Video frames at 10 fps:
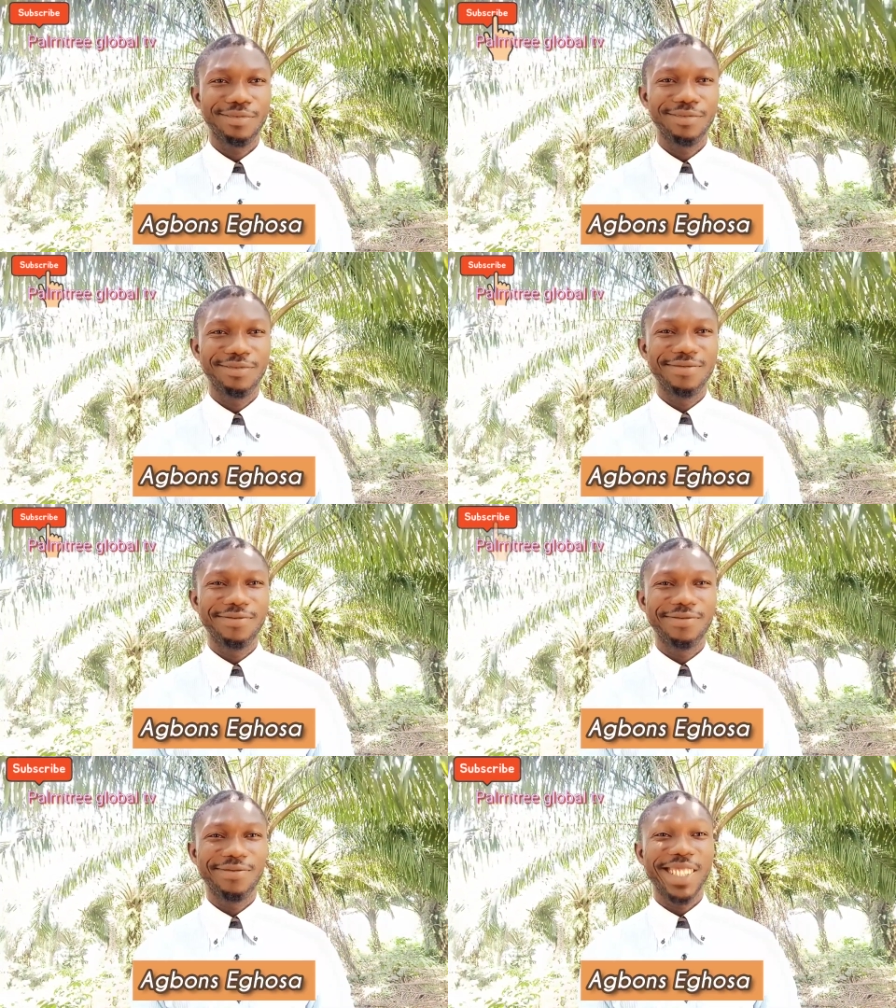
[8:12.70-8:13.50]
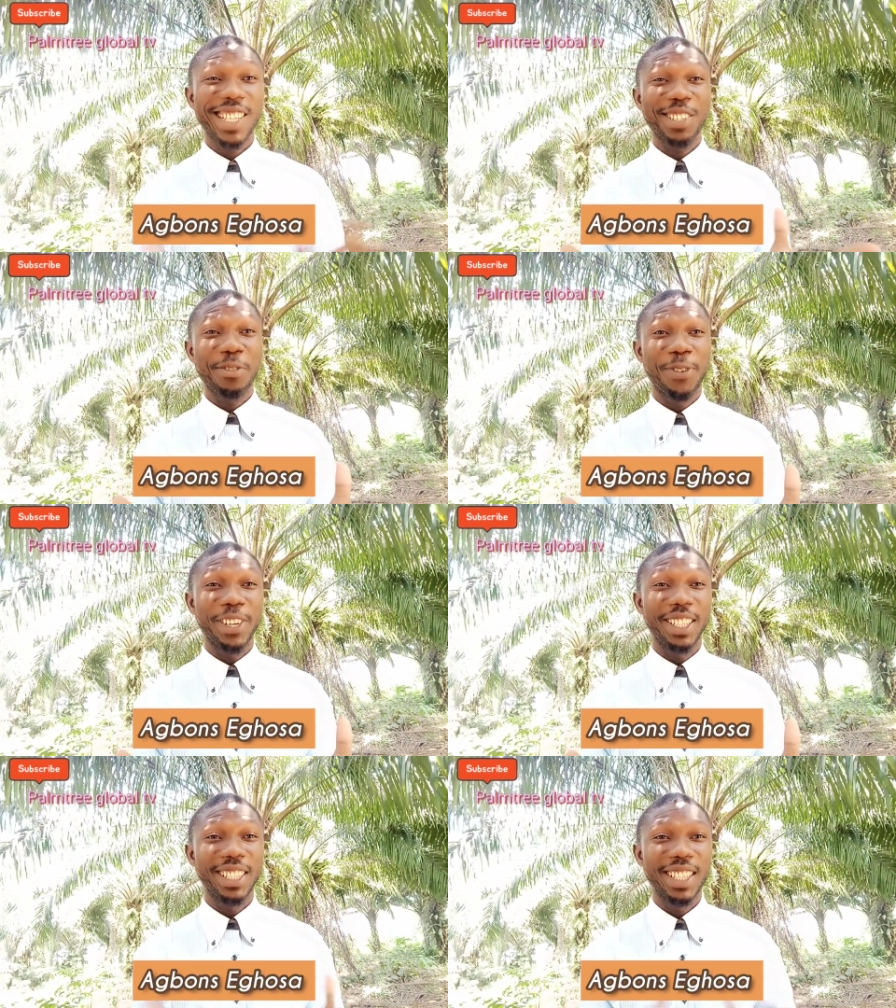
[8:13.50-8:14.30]
Mm. It sounds so funny.
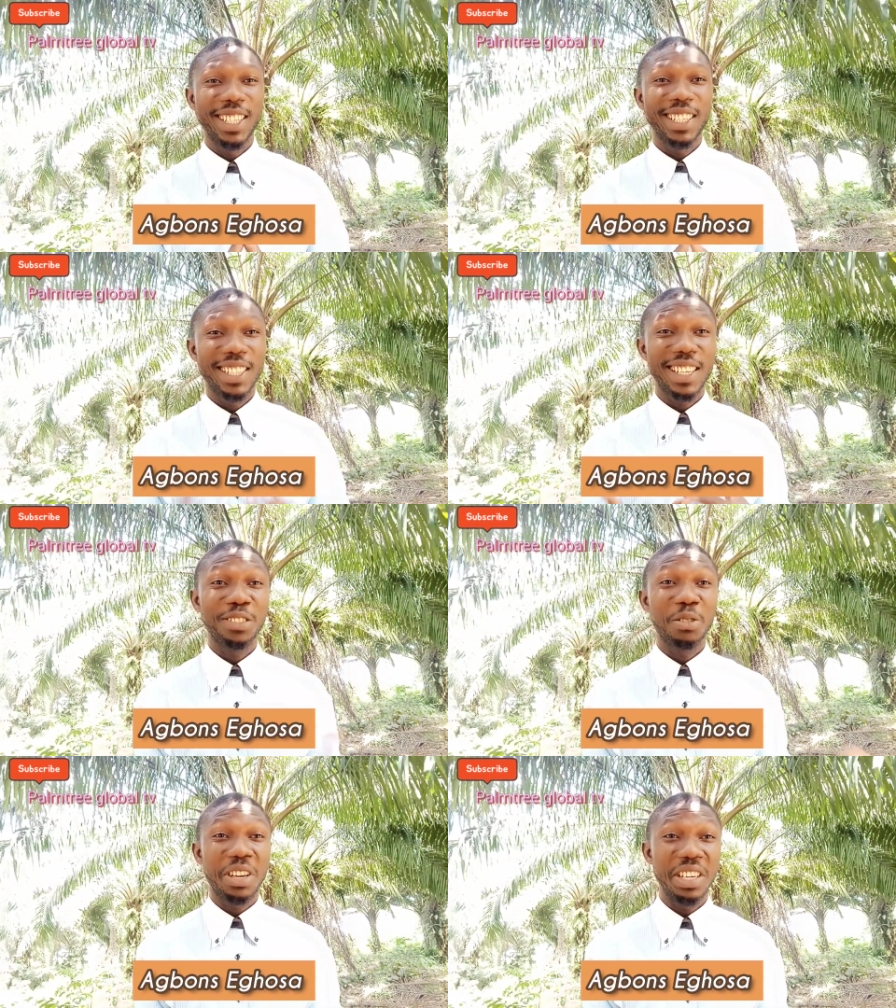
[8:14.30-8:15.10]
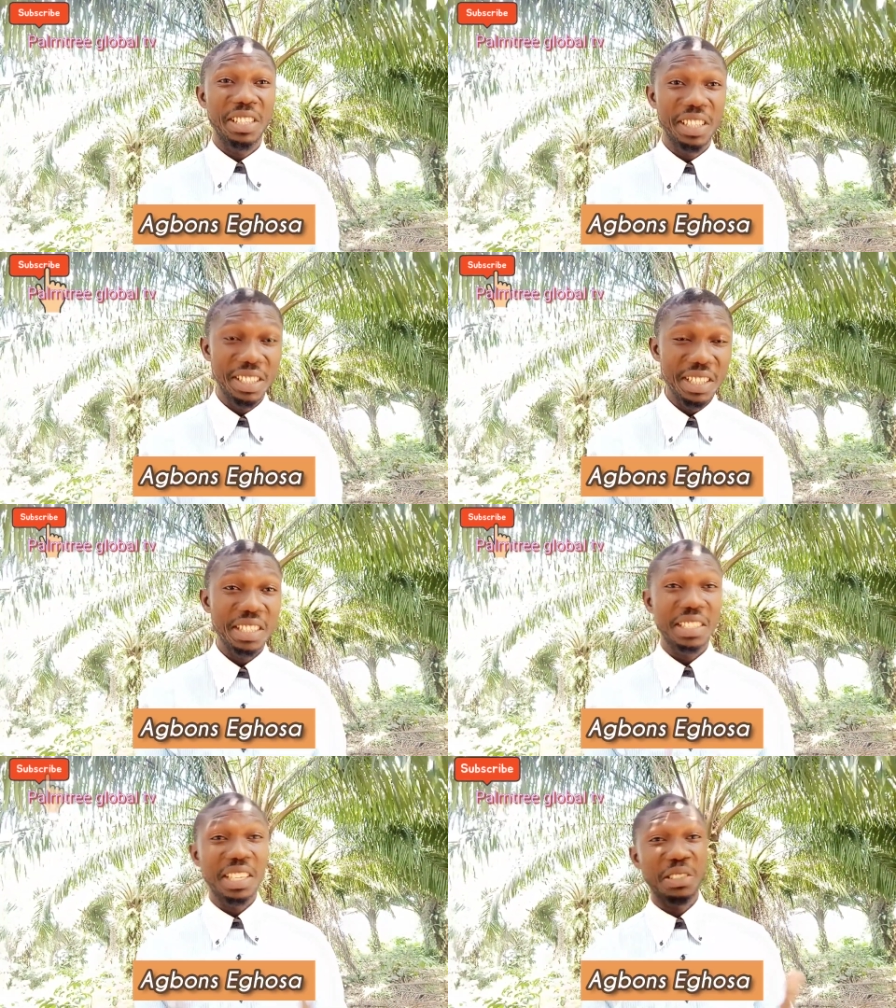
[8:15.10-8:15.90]
It sounds so crazy. It
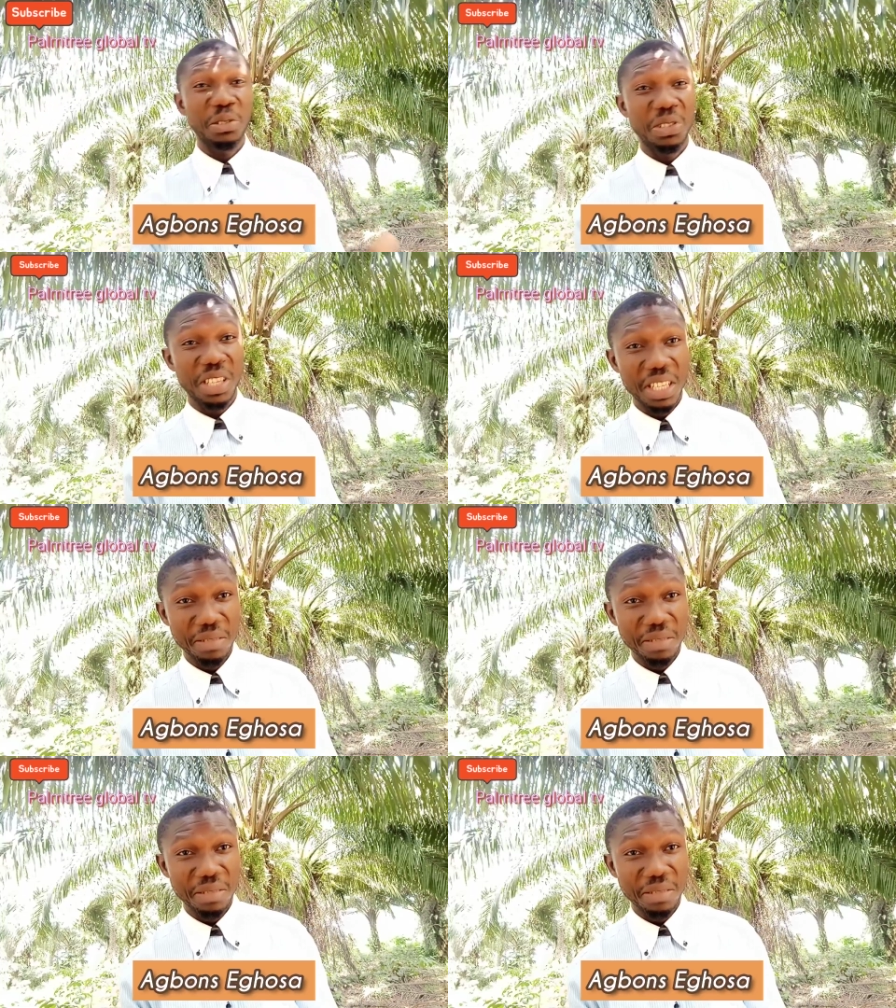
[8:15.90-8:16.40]
sounds so silly.